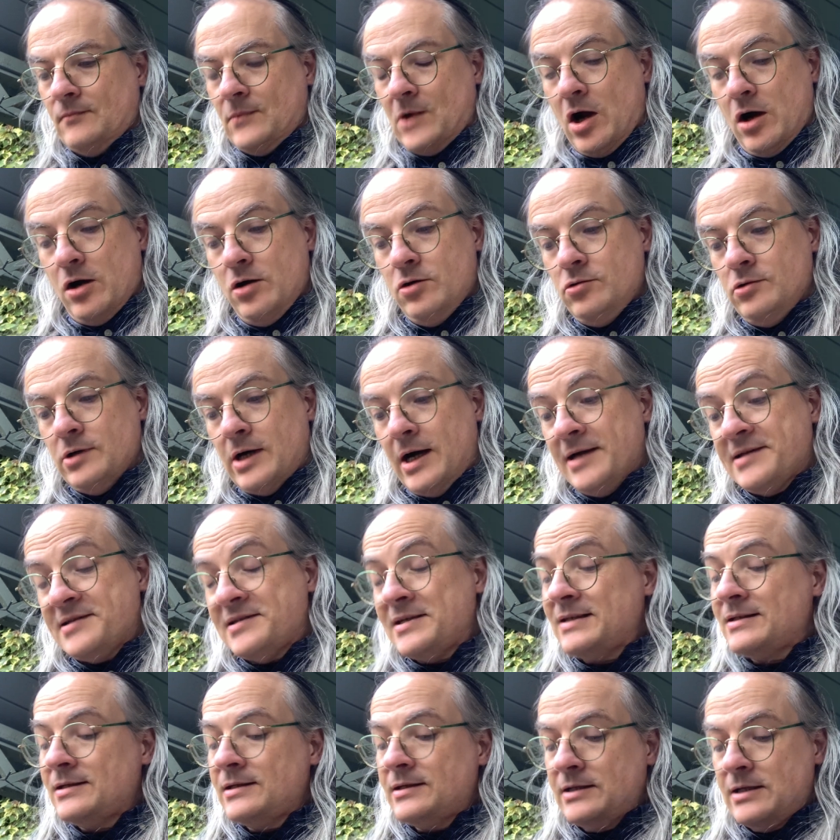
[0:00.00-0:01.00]
Oh, I
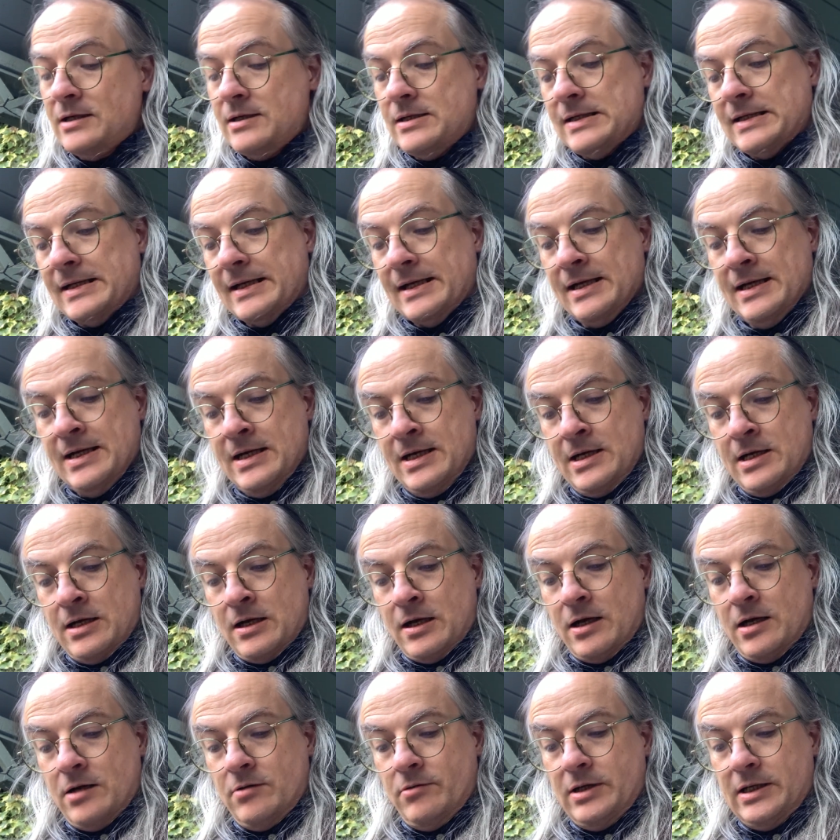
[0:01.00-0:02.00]
tell a lie.
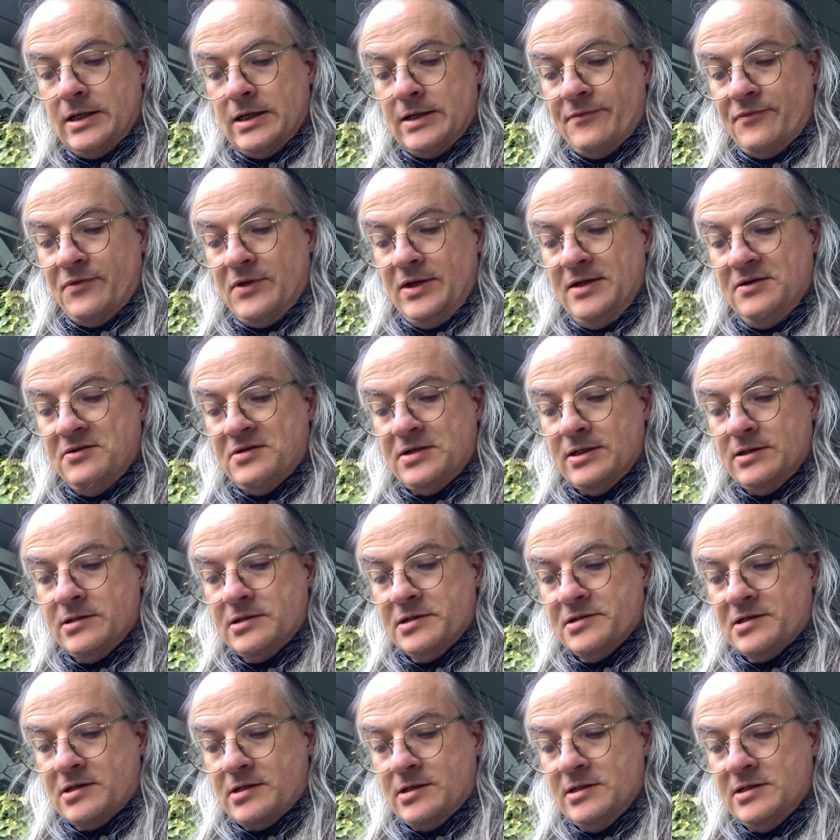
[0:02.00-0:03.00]
Uh, we have the
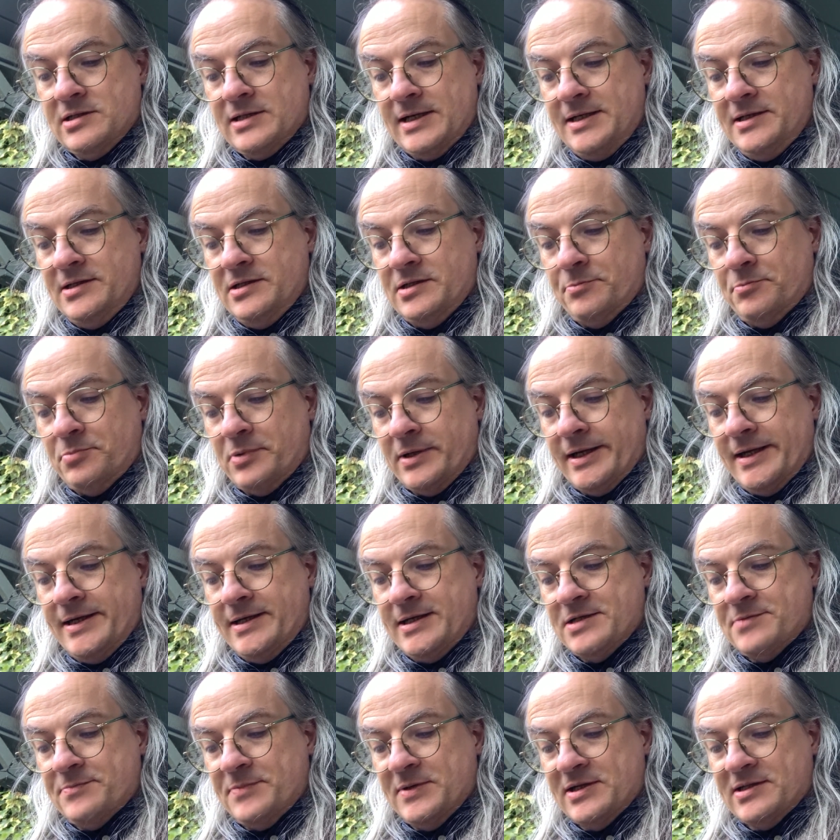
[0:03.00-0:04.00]
intelligence contained in the blade
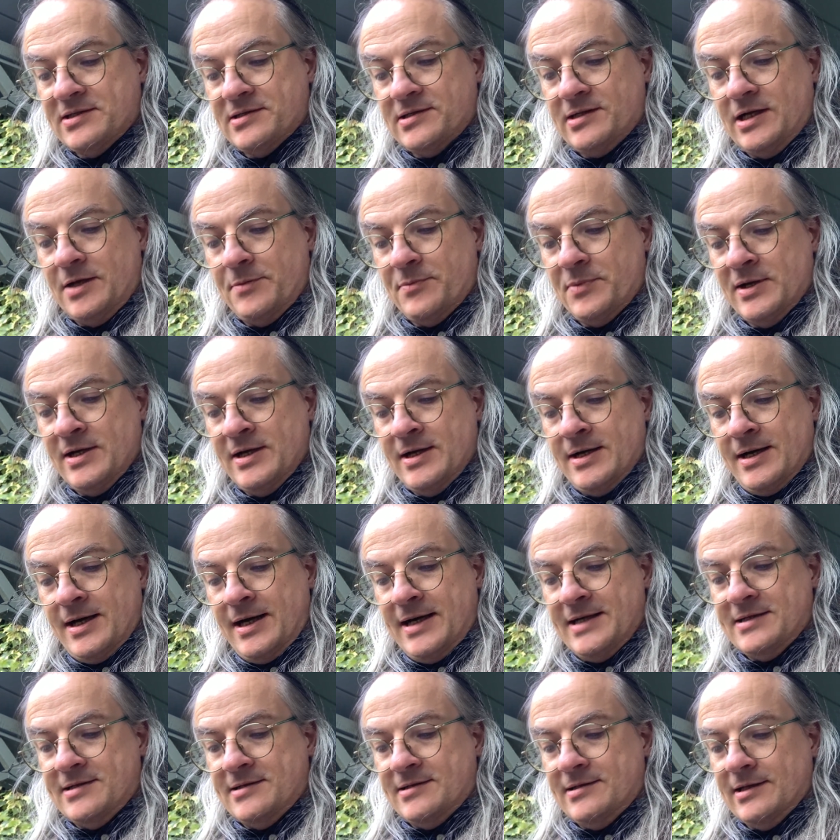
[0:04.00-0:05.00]
has been asleep
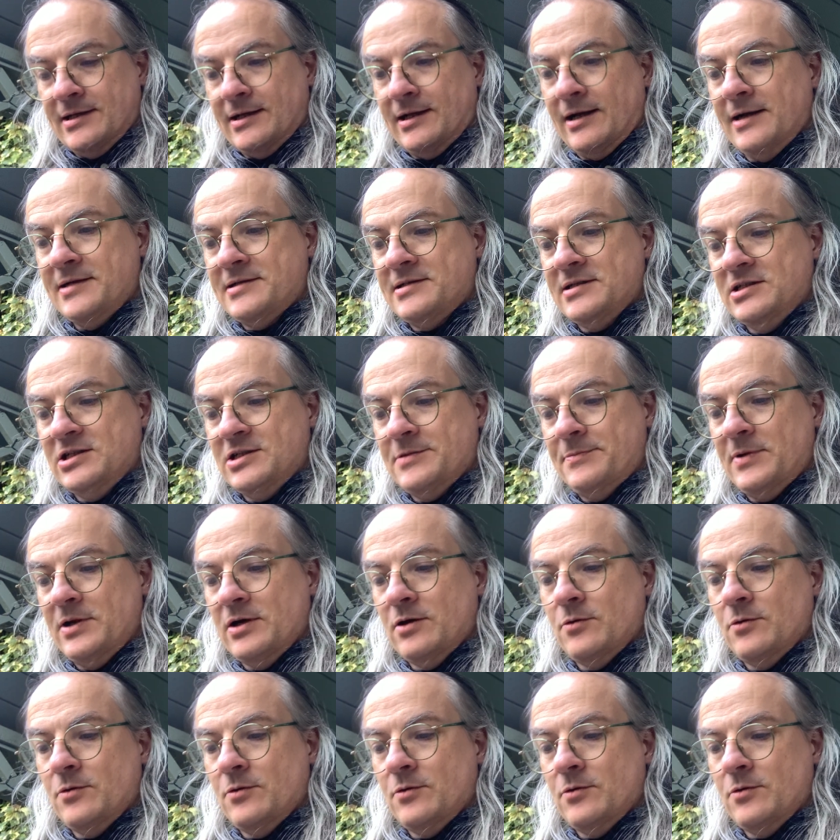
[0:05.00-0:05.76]
and is delighted to be